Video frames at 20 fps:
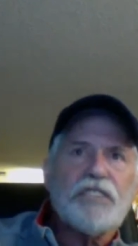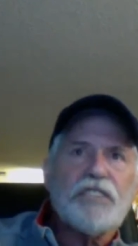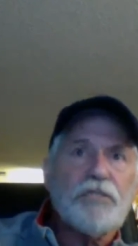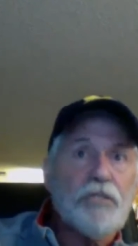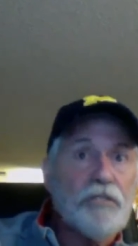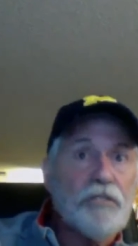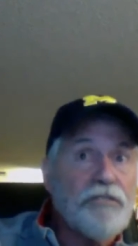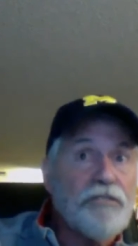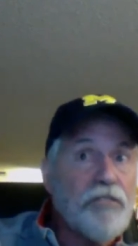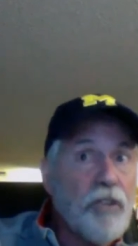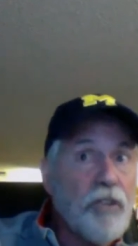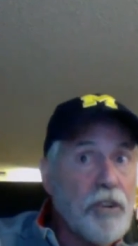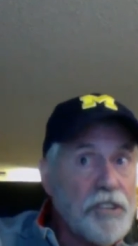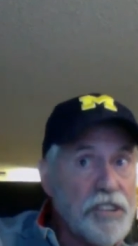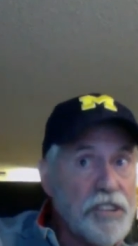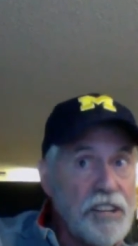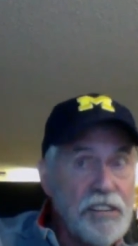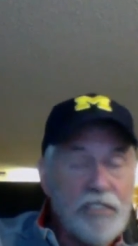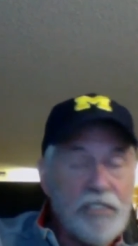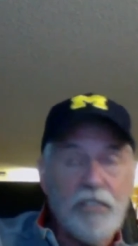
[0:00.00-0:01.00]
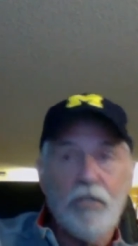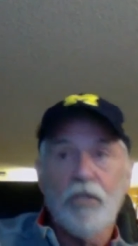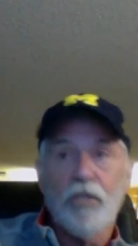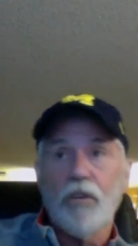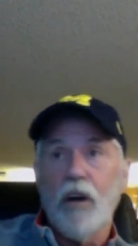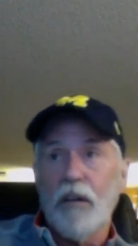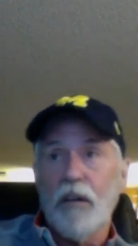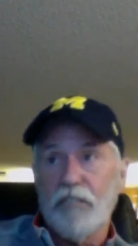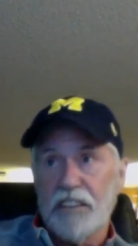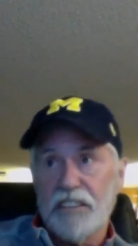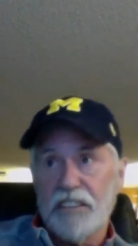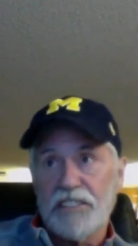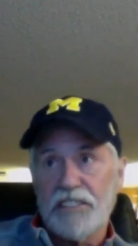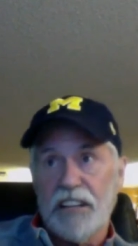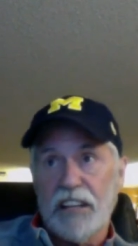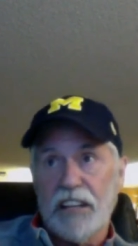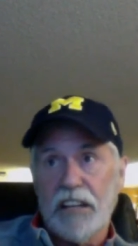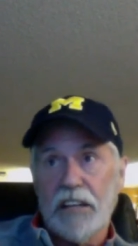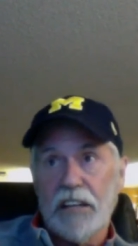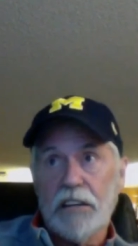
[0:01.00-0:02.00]
to a 14-year-old,
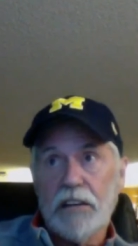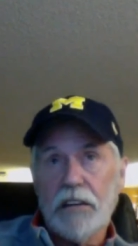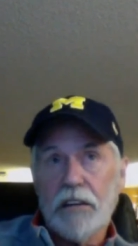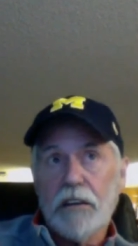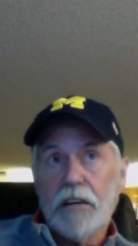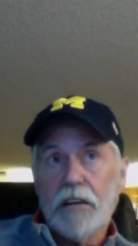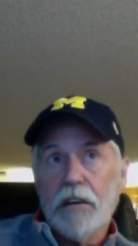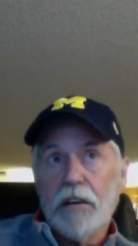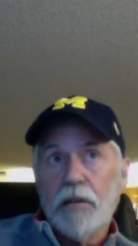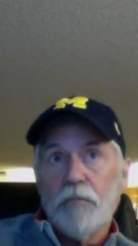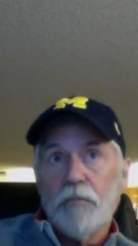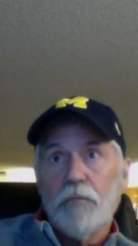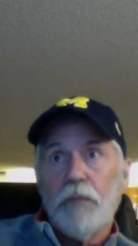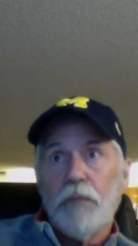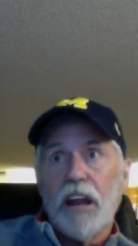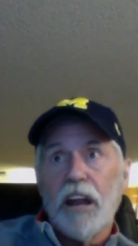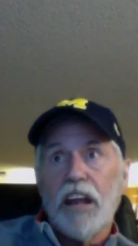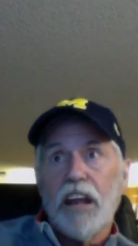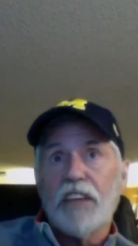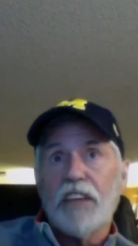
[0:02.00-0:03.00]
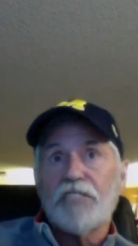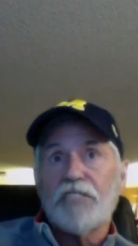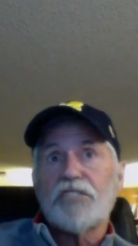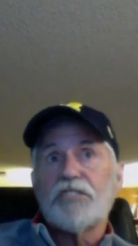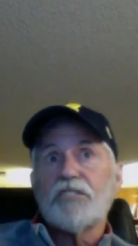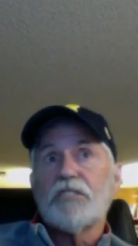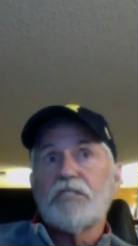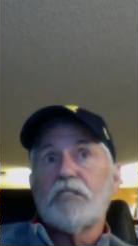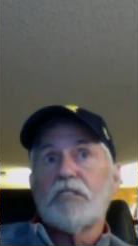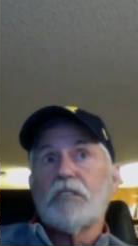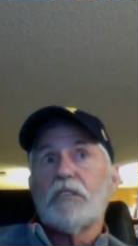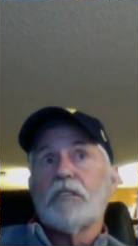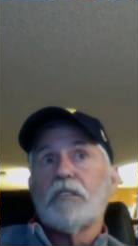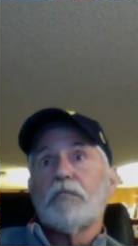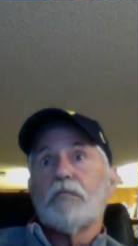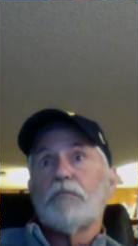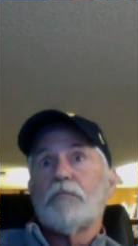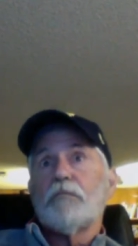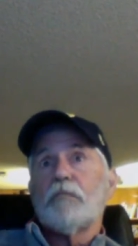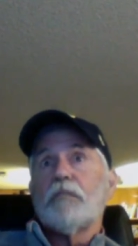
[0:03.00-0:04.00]
obviously, but it's,
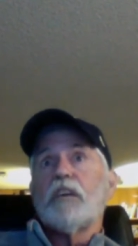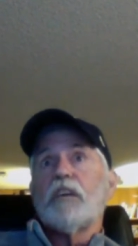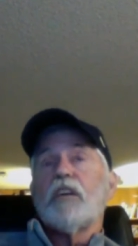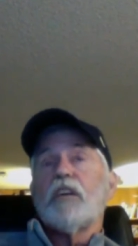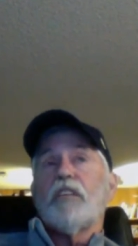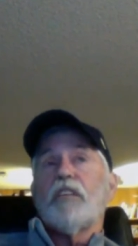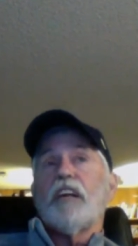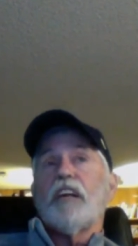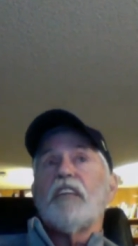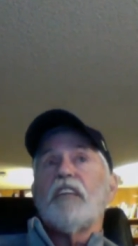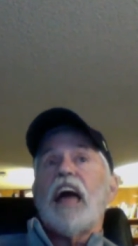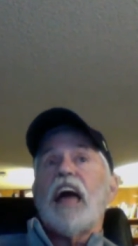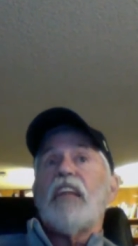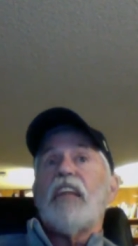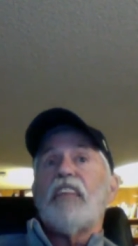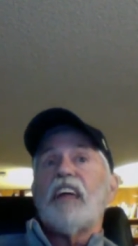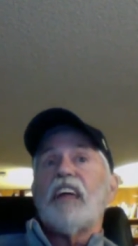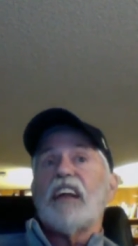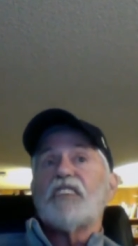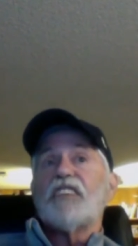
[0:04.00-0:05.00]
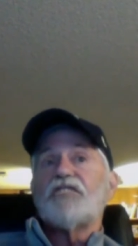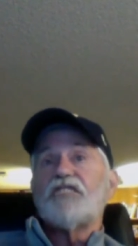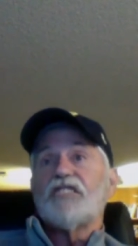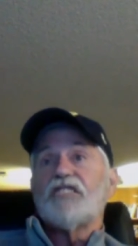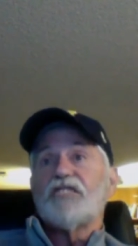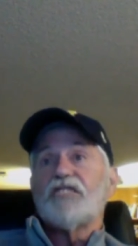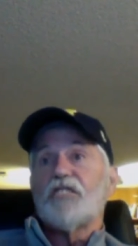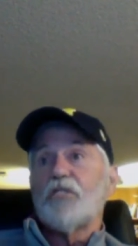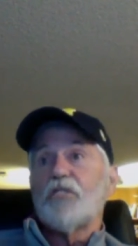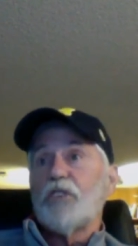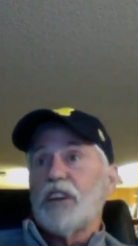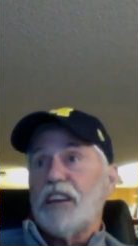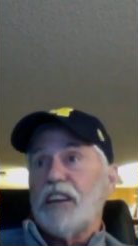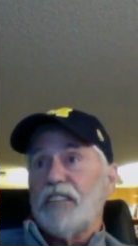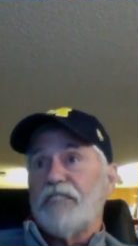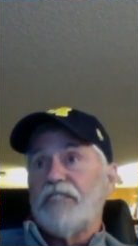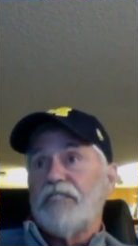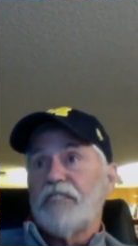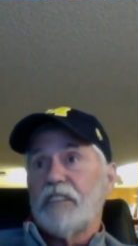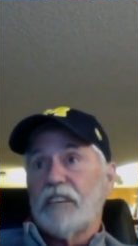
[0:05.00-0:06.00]
then it's just
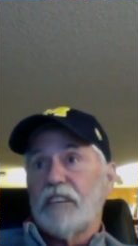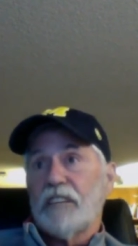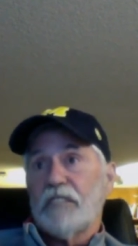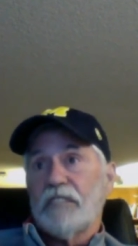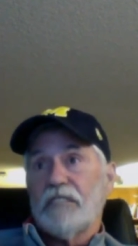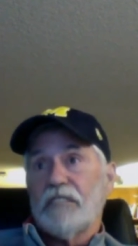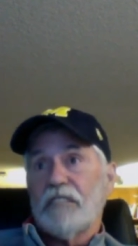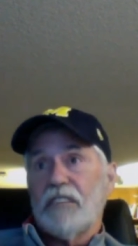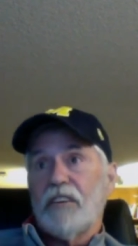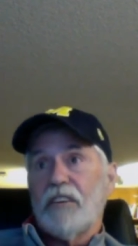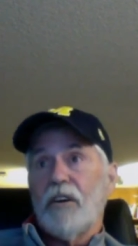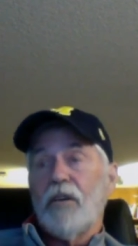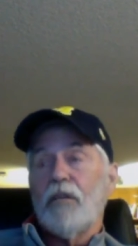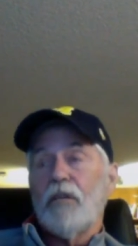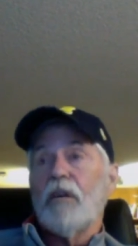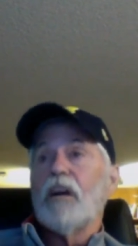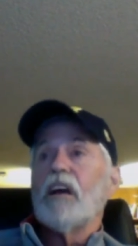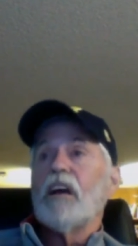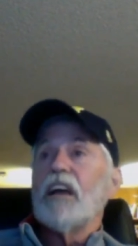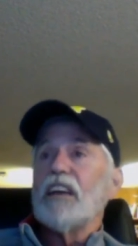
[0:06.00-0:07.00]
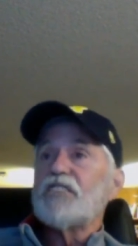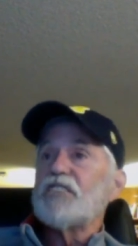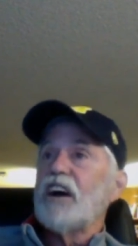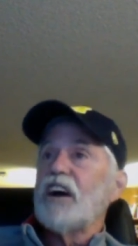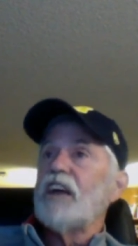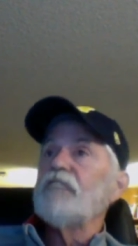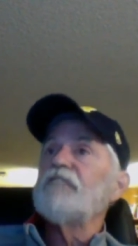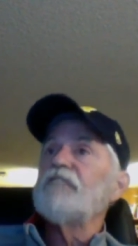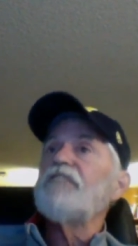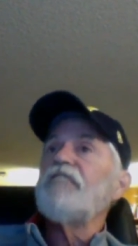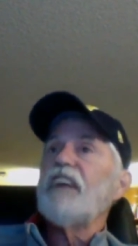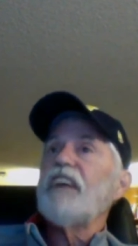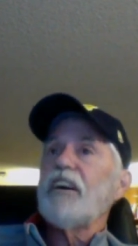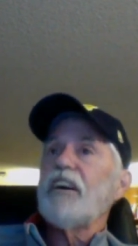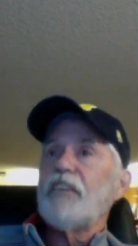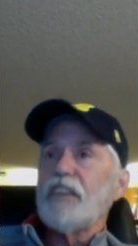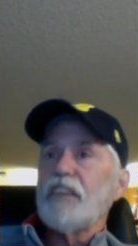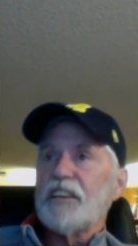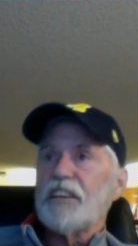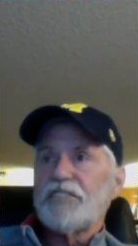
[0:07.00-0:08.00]
grief. It's
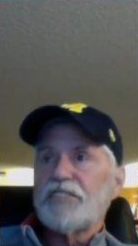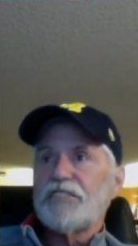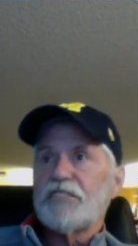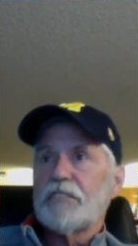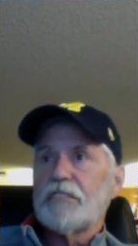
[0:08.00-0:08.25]
unfairness.